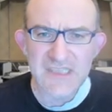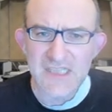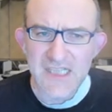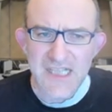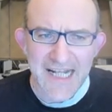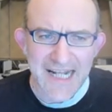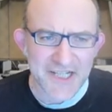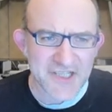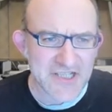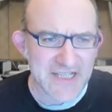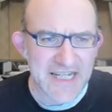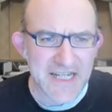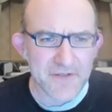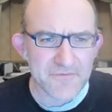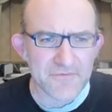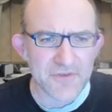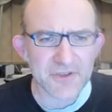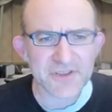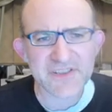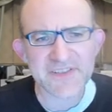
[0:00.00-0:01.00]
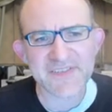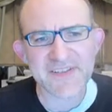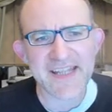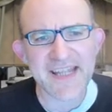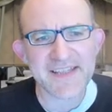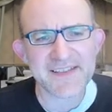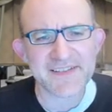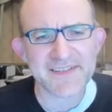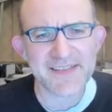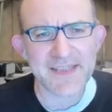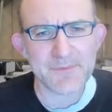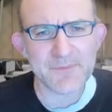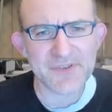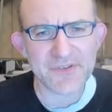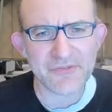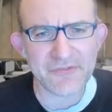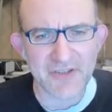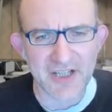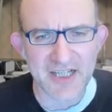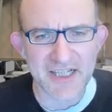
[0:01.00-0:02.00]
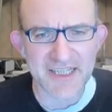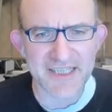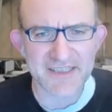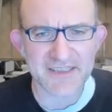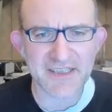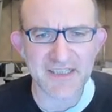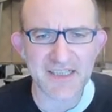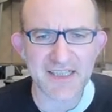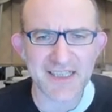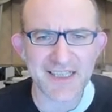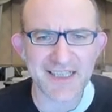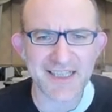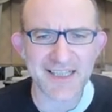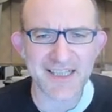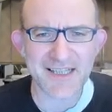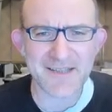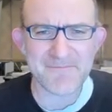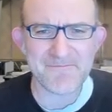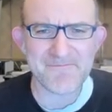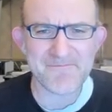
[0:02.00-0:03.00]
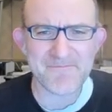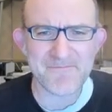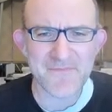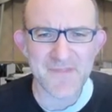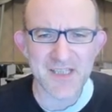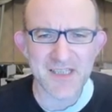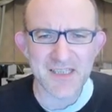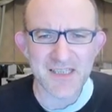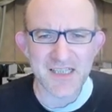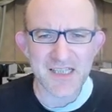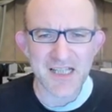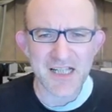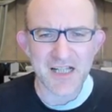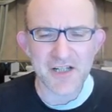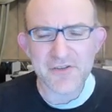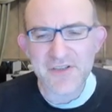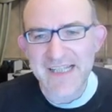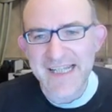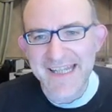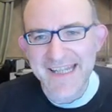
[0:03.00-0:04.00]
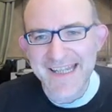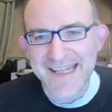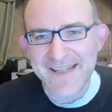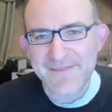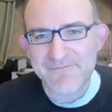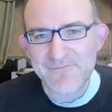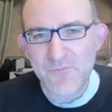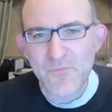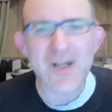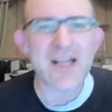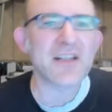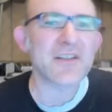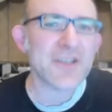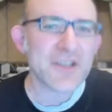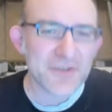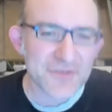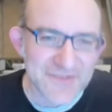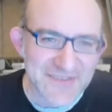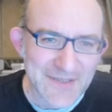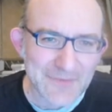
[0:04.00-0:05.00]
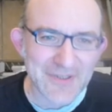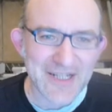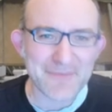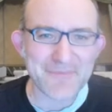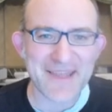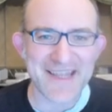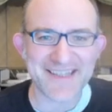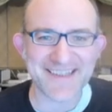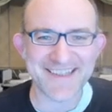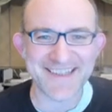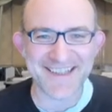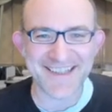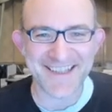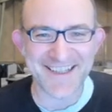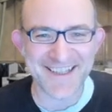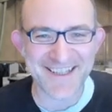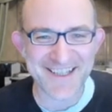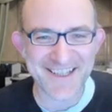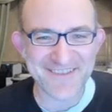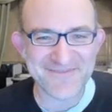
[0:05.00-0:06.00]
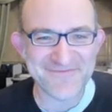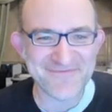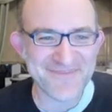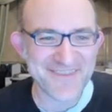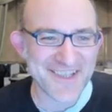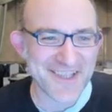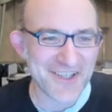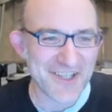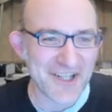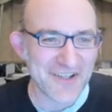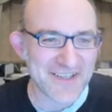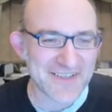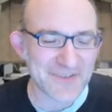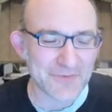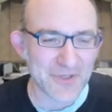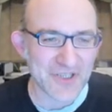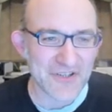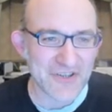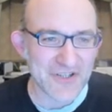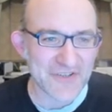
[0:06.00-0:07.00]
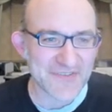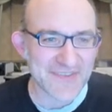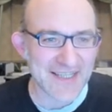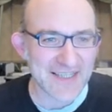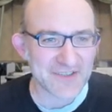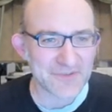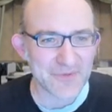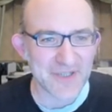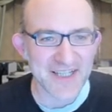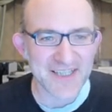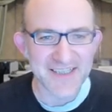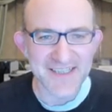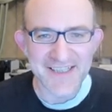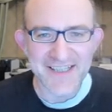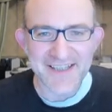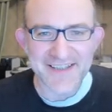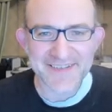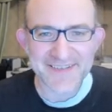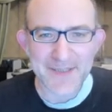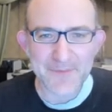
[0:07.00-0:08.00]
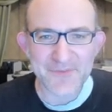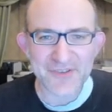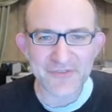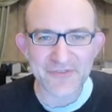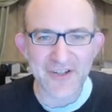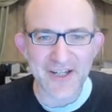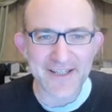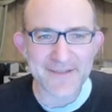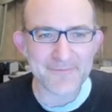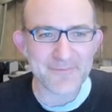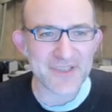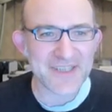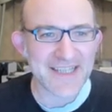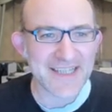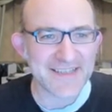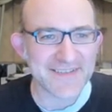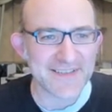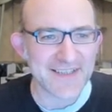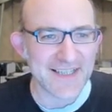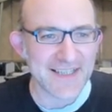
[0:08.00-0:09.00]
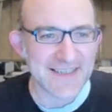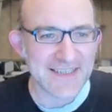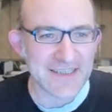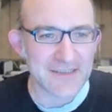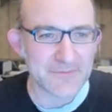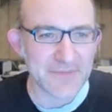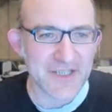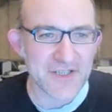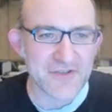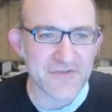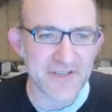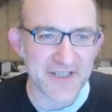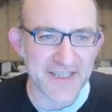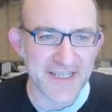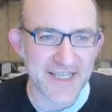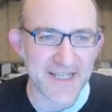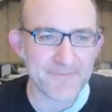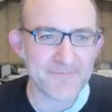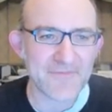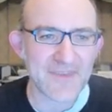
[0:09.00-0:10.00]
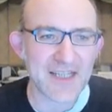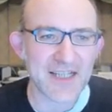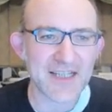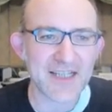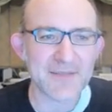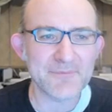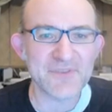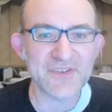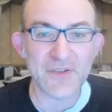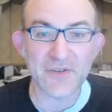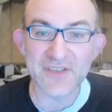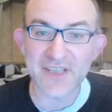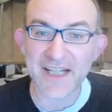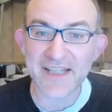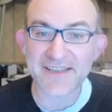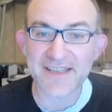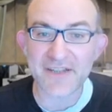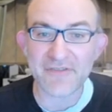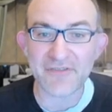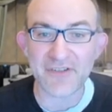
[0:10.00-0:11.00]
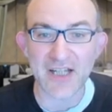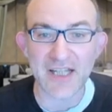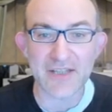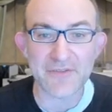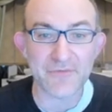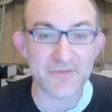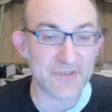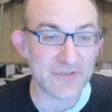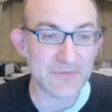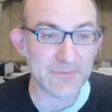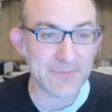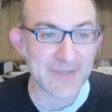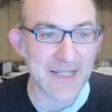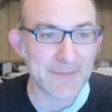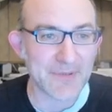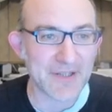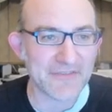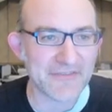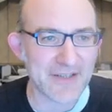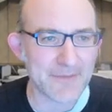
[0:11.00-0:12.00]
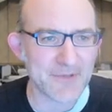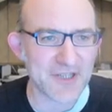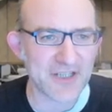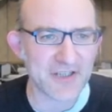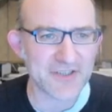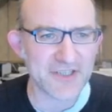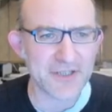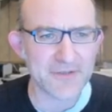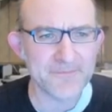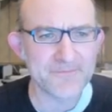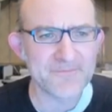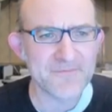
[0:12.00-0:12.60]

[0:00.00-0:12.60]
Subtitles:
Actually, rook to c8 seems fine. Only, well, you'll see what I mean. You know, it's one of those things where seems fine, but is a little bit tricky. So knight d5 was played by Fabiano.